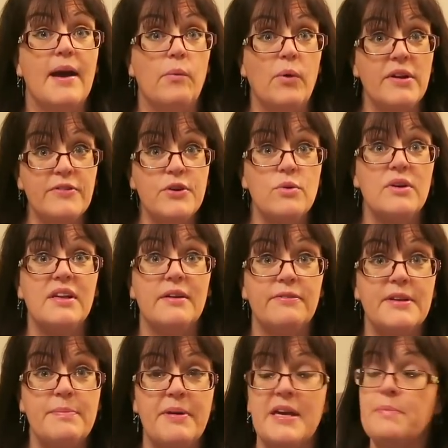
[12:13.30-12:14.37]
Yeah, one of you
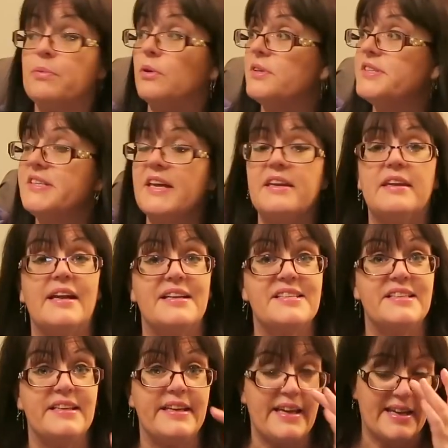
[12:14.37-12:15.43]
lovely people sent
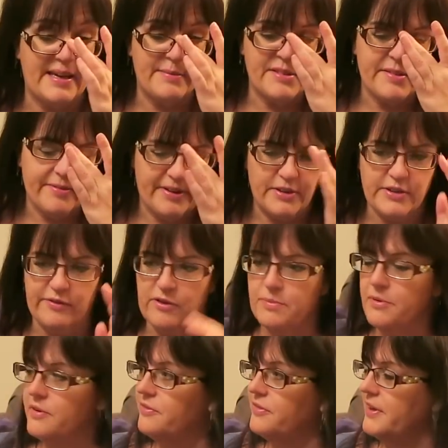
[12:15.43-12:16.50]
Natalie an Amazon voucher for her
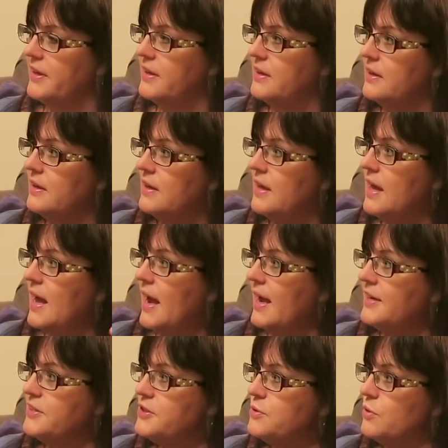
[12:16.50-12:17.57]
birthday.
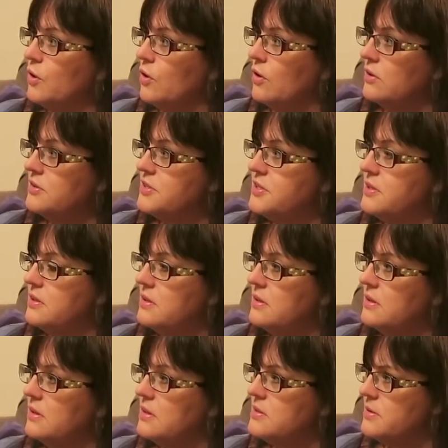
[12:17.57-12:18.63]
And you got,
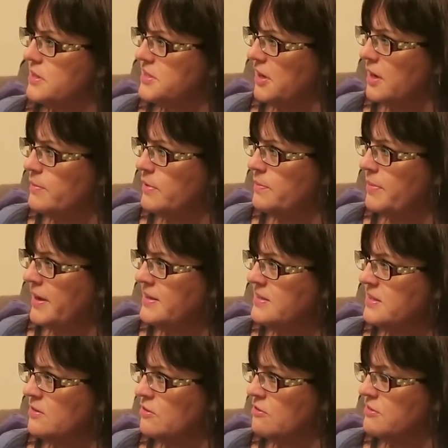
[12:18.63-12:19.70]
is it a diamond
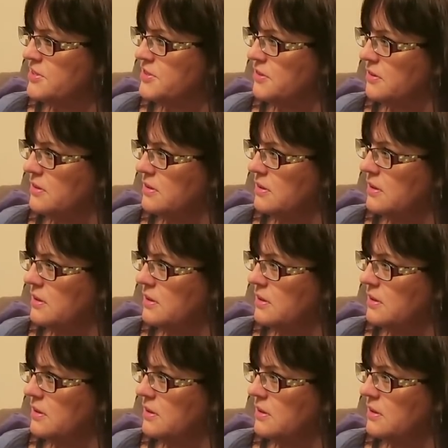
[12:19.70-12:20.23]
painting or a crystal?